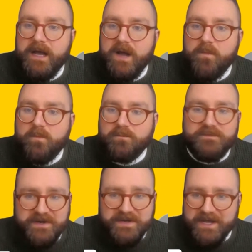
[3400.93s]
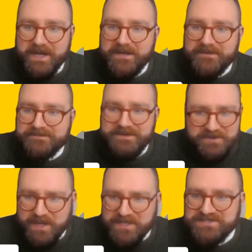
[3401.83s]
We've got not a
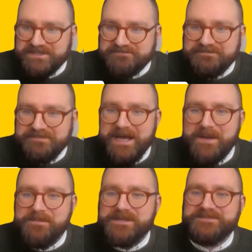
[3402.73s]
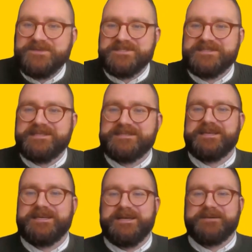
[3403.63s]
question, as much as it is
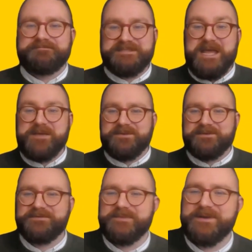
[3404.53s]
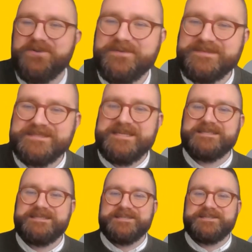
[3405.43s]
a statement from an anonymous
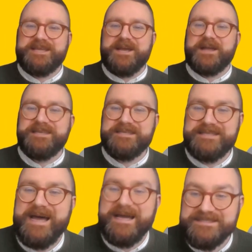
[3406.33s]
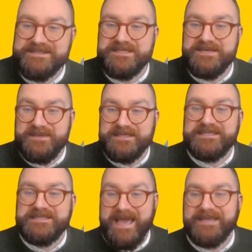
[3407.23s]
attendee just saying, I need to add some
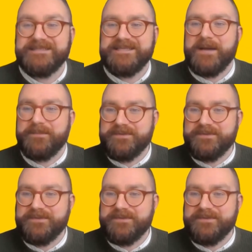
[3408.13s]
CPD ASAP.